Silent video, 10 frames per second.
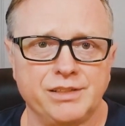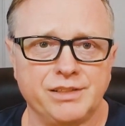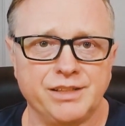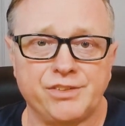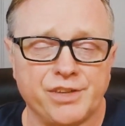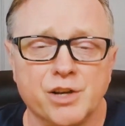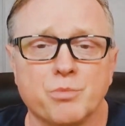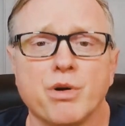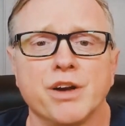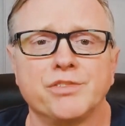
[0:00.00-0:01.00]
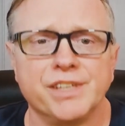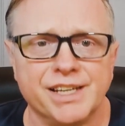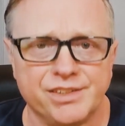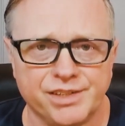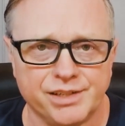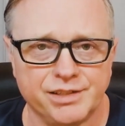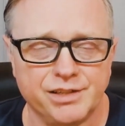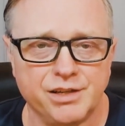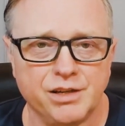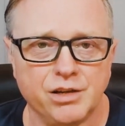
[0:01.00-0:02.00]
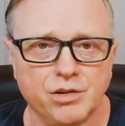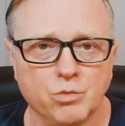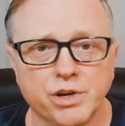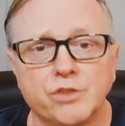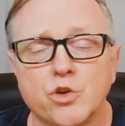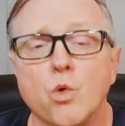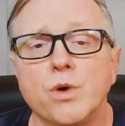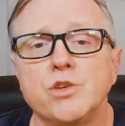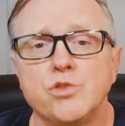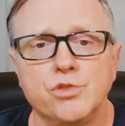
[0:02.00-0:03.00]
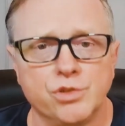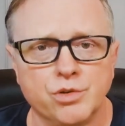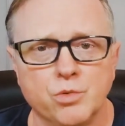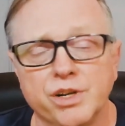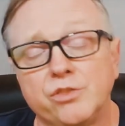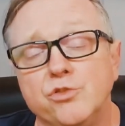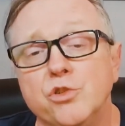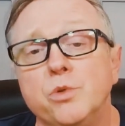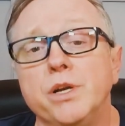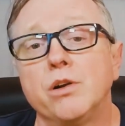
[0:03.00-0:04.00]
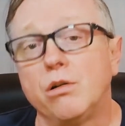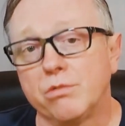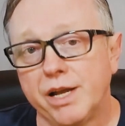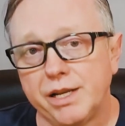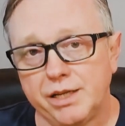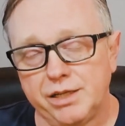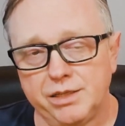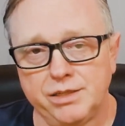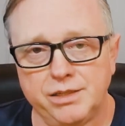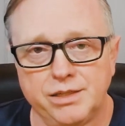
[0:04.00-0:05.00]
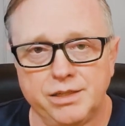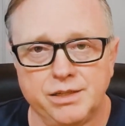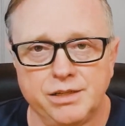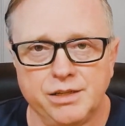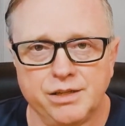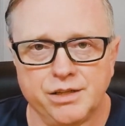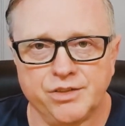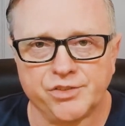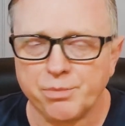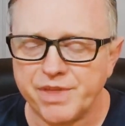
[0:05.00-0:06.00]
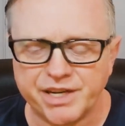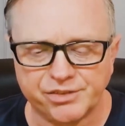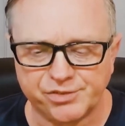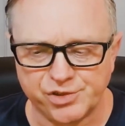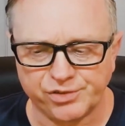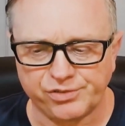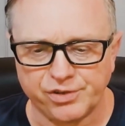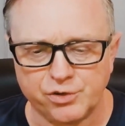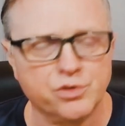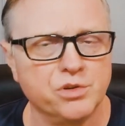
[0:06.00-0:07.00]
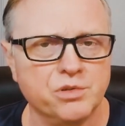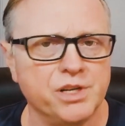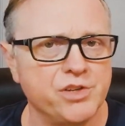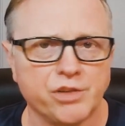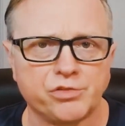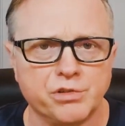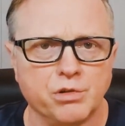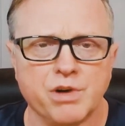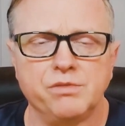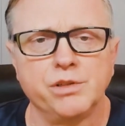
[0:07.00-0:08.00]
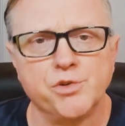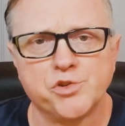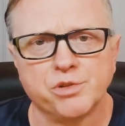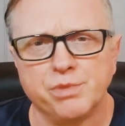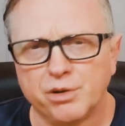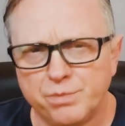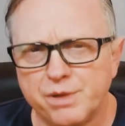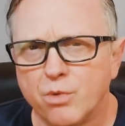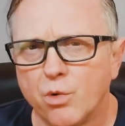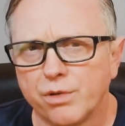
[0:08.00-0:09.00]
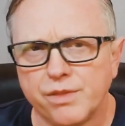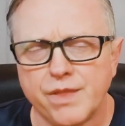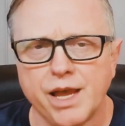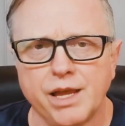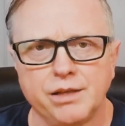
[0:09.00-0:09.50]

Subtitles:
It's unprecedented, what it's going to do, what it's doing already. Some think it's just a new industrial revolution, but it'll be more than that.